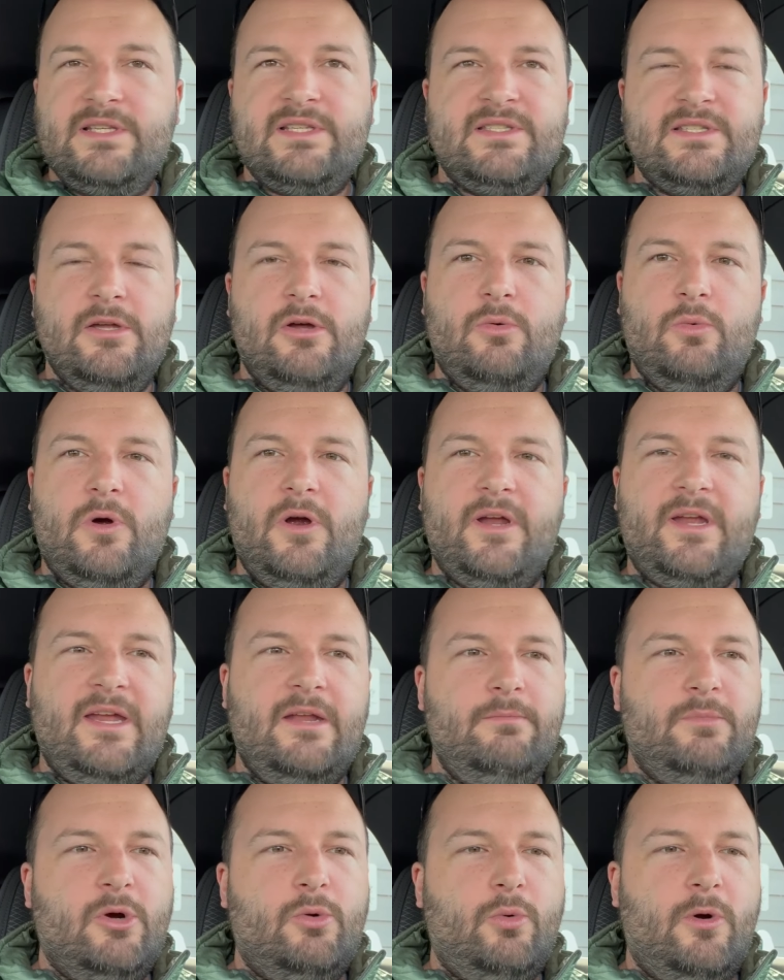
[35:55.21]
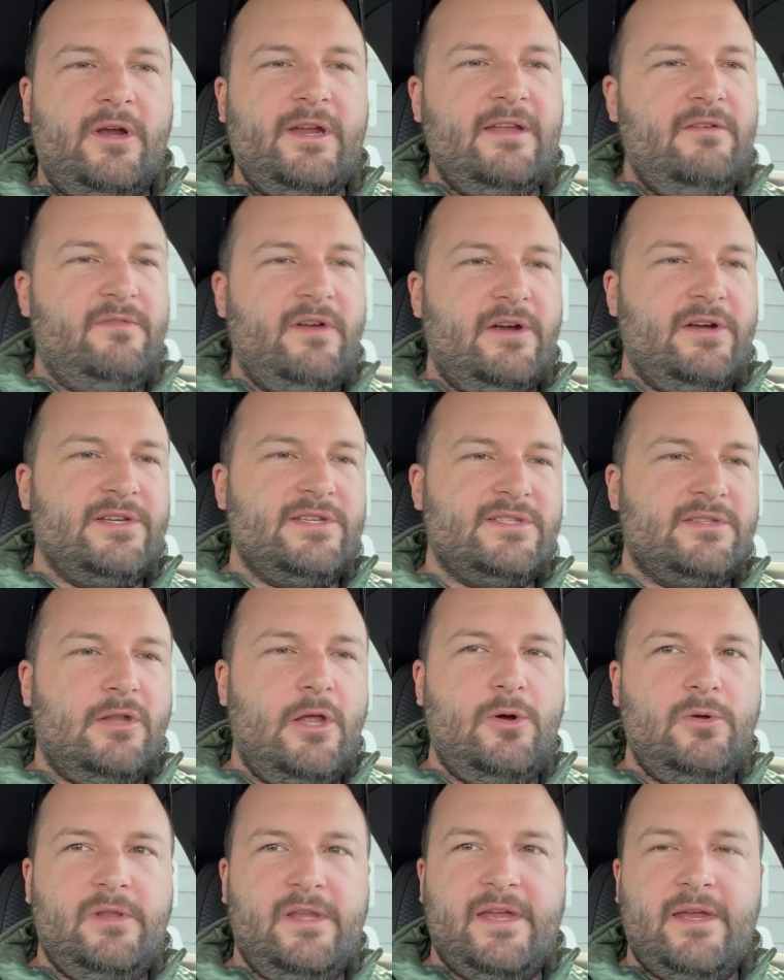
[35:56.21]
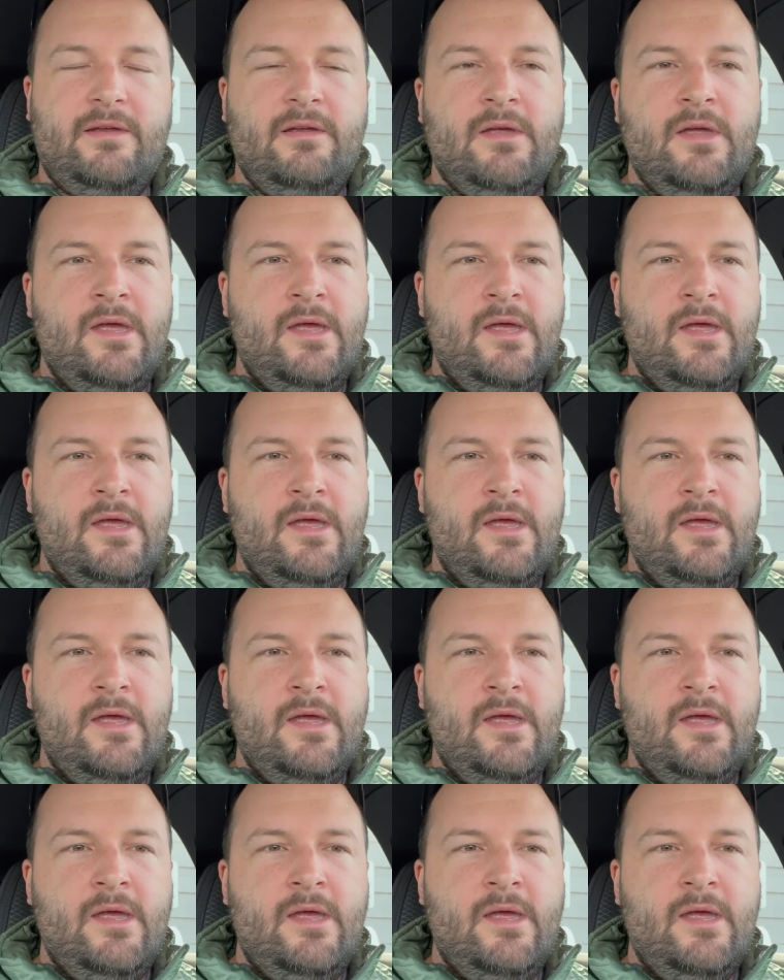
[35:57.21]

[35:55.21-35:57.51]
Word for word: still working, but working very slowly.